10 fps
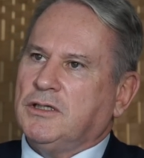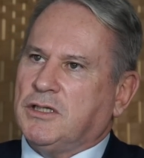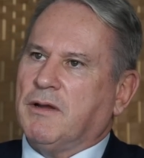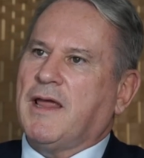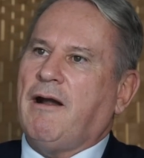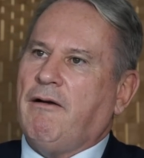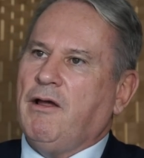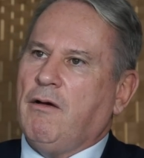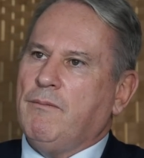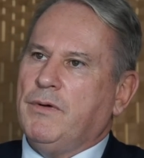to carry
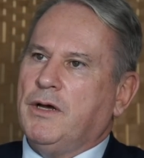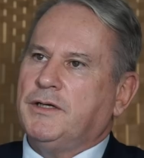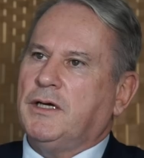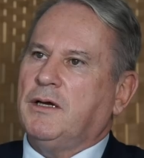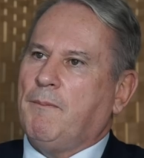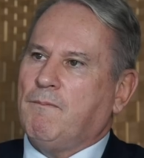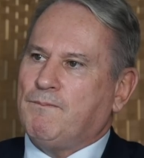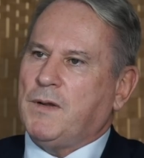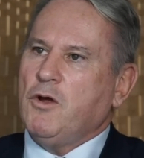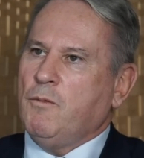out murder,
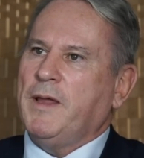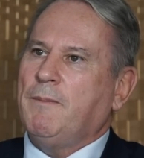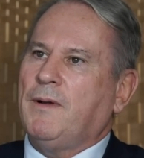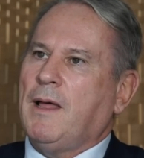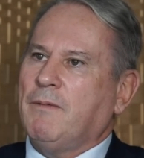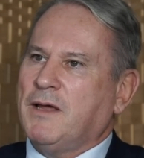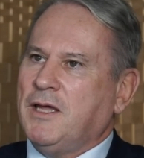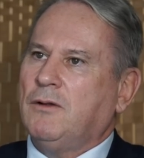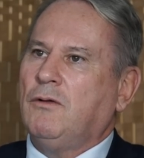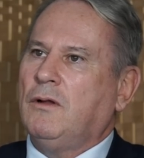blow people up,
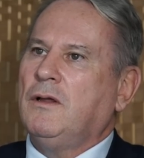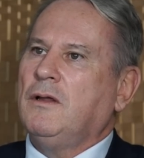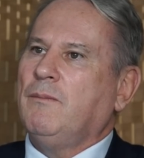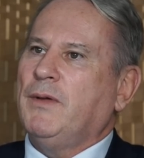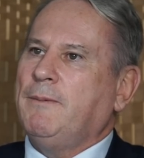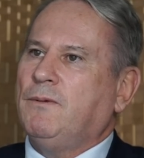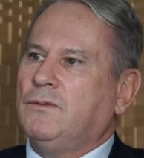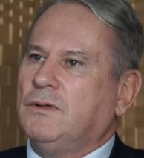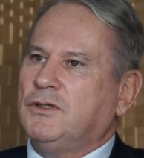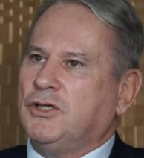kill
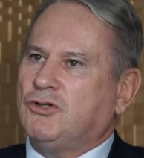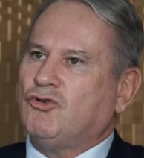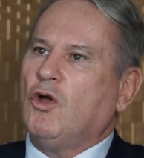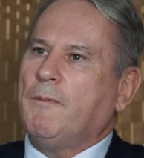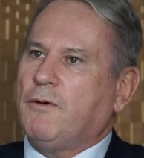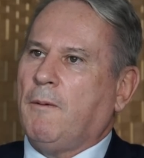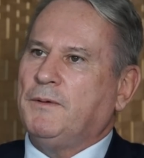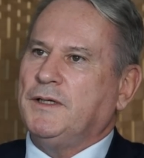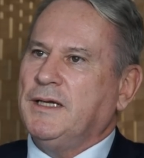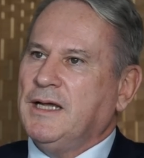people, destroy
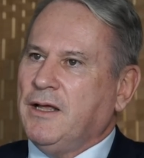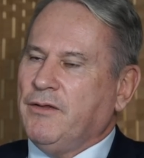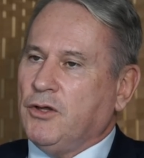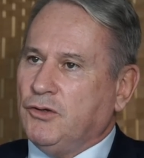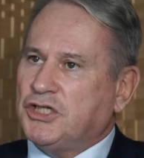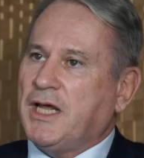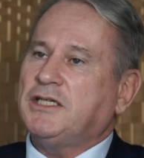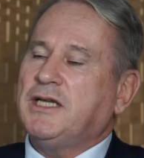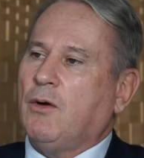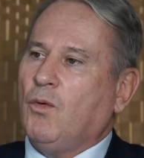property, who
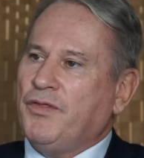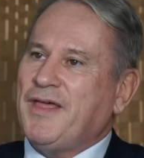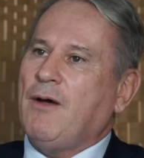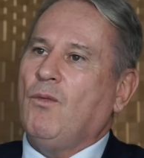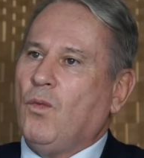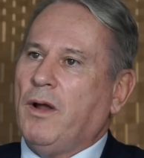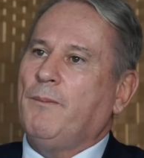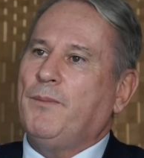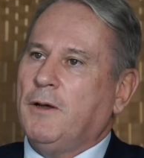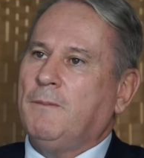sets out with that
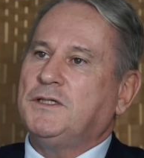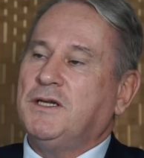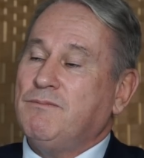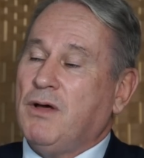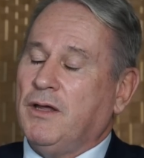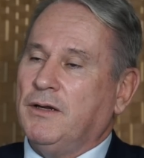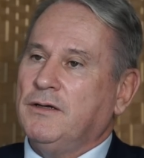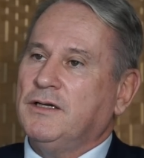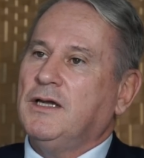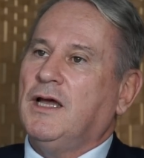one purpose in
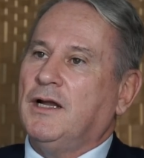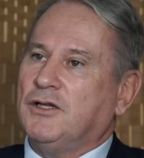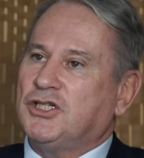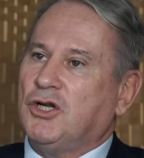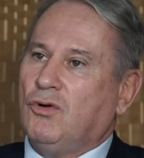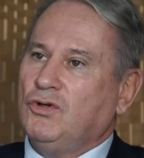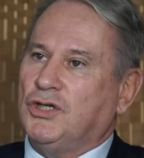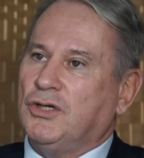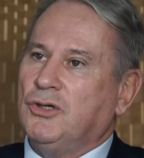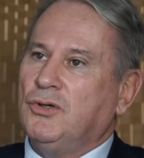mind, and a
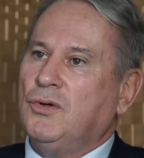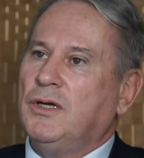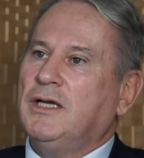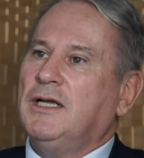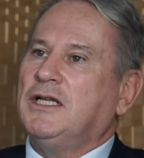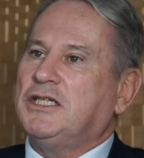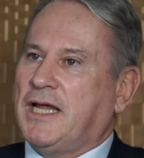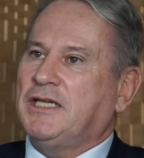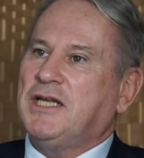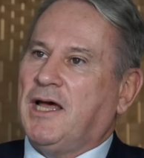soldier who
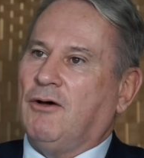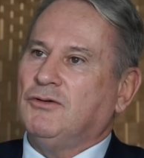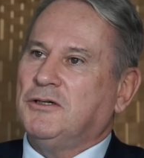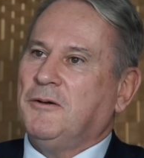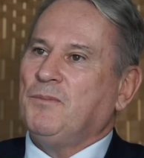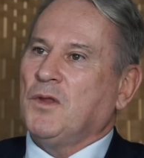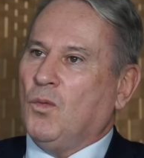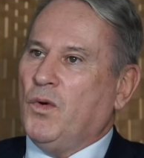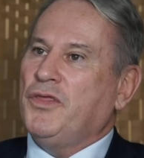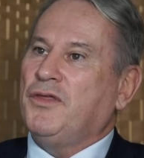sets out
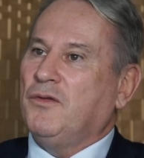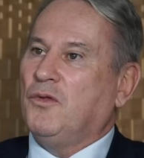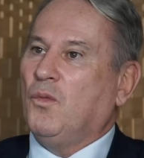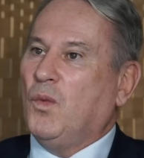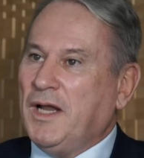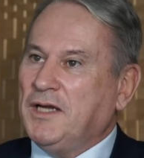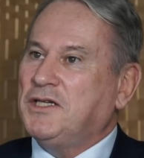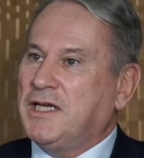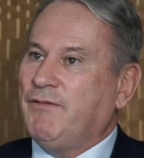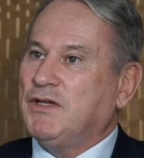willing
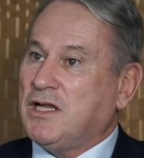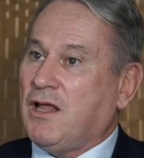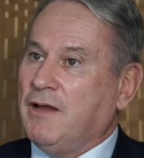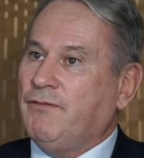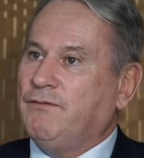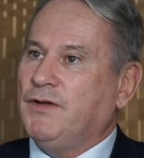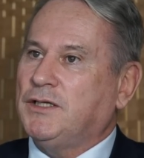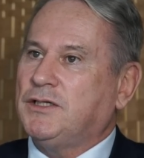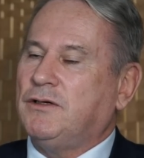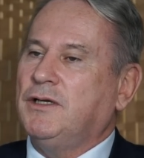to give his life if
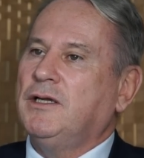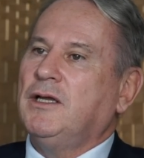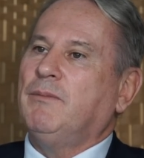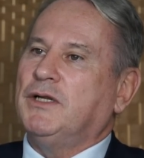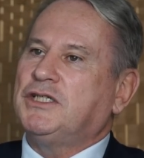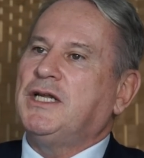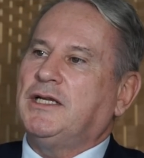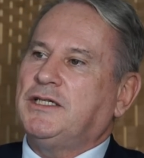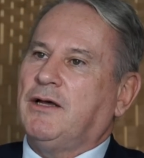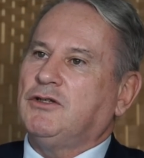necessary, but
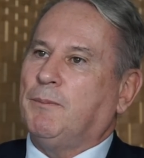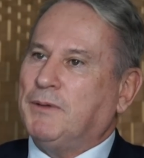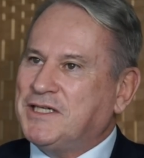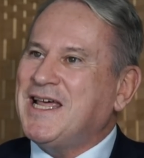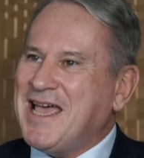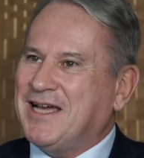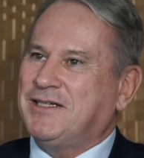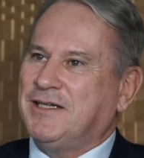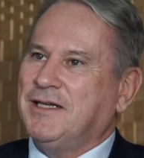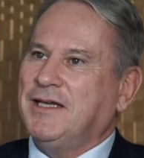sets out to
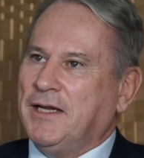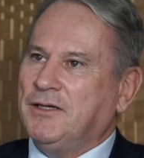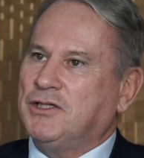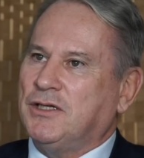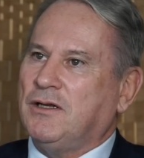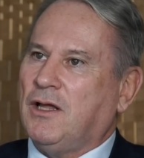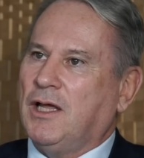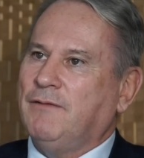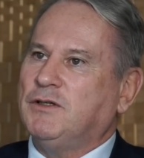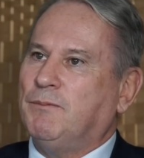protect innocent
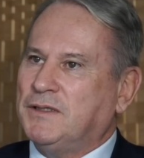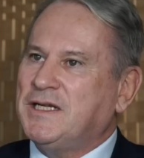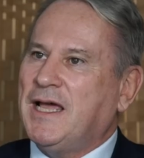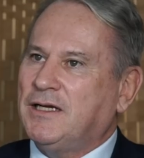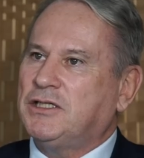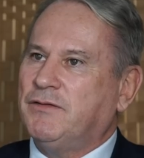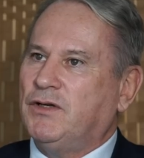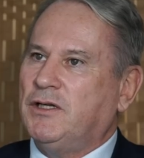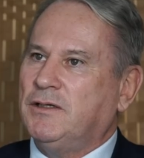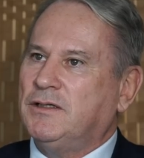lives and protect
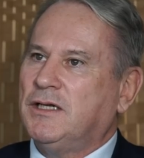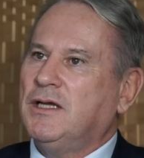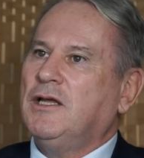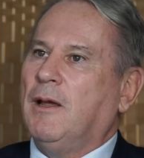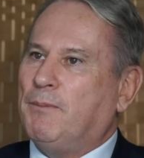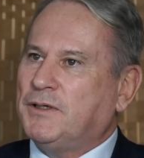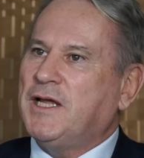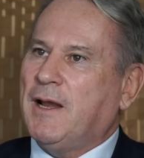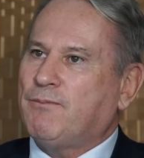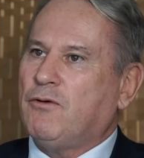civilians and
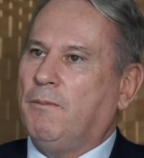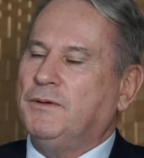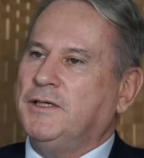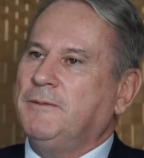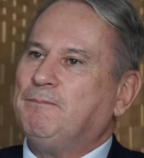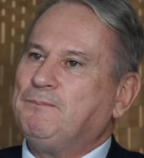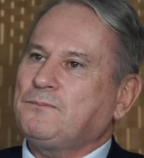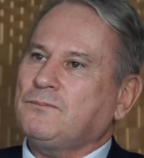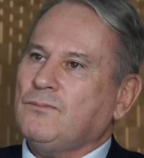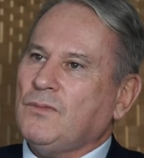protect property,
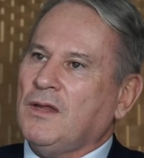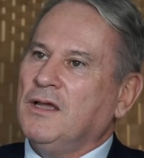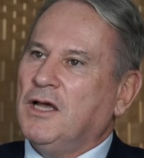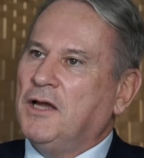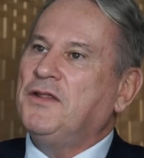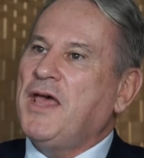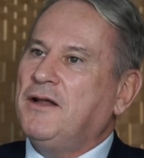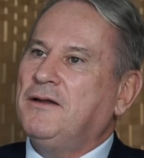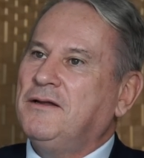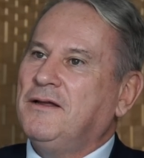and
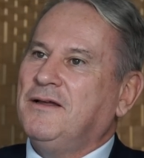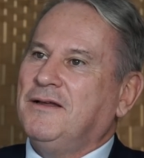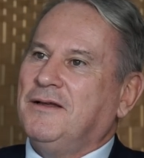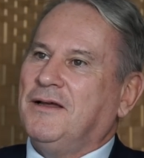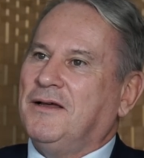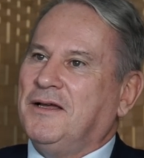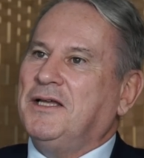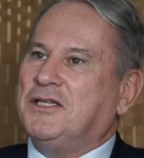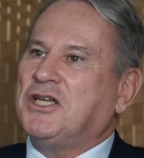then is